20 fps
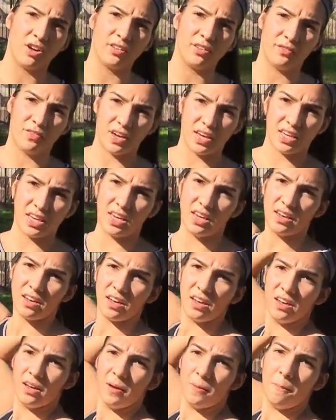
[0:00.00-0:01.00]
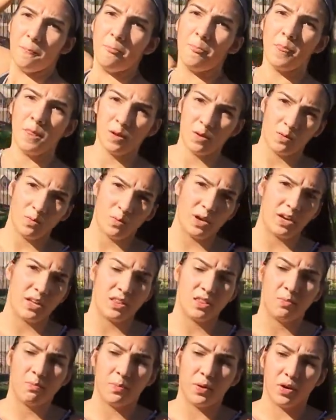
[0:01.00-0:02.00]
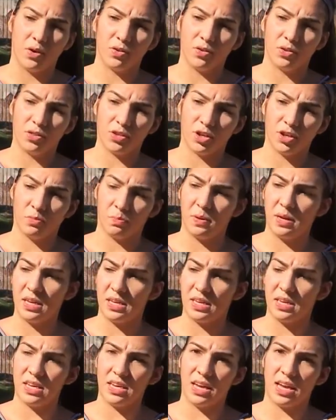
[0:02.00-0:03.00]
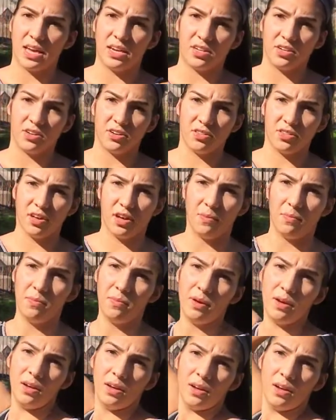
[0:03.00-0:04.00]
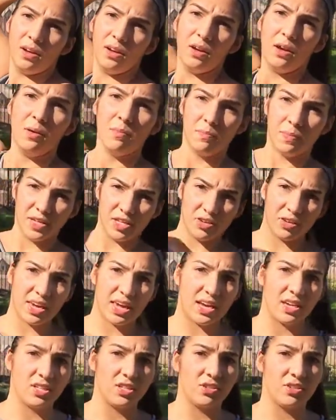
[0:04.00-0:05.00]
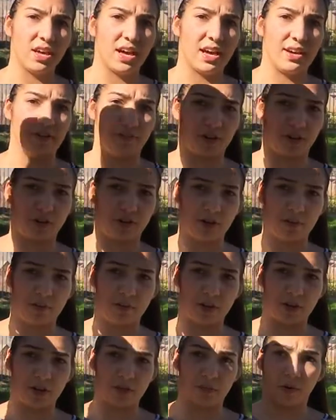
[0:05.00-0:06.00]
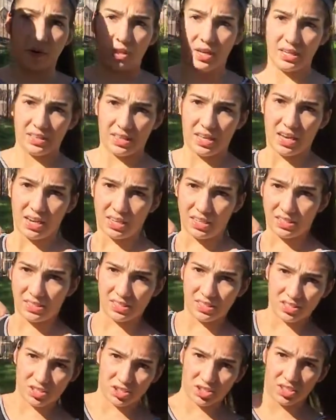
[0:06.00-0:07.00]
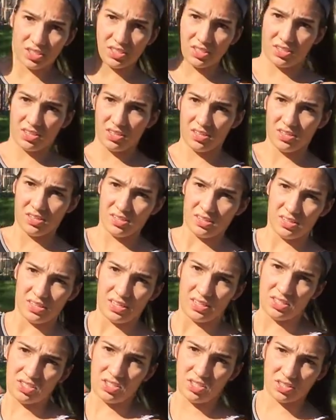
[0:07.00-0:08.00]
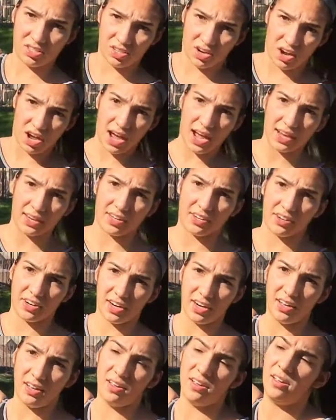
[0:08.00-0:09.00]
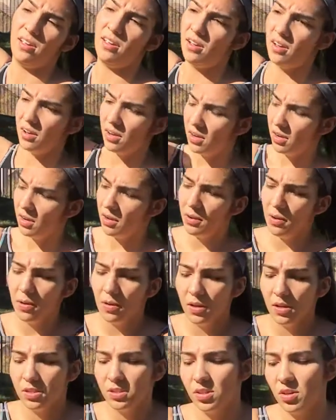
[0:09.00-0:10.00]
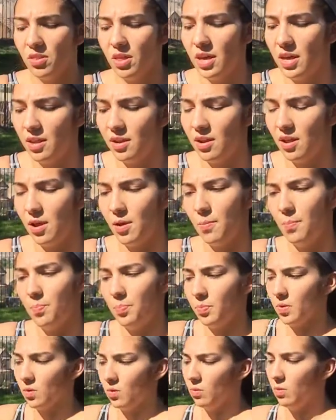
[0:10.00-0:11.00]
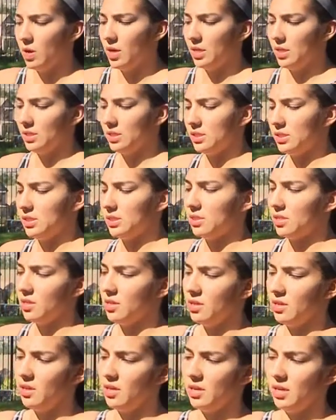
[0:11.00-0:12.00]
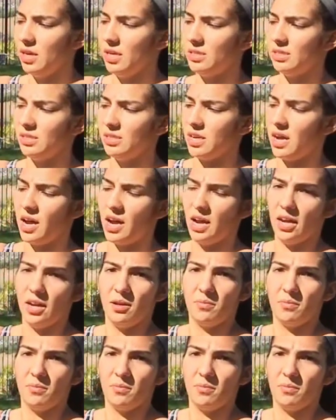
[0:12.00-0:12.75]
with both your pinky and your thumb. But you can't do that if you're gripping your ball like that because it's just not accurate. So then once it's time to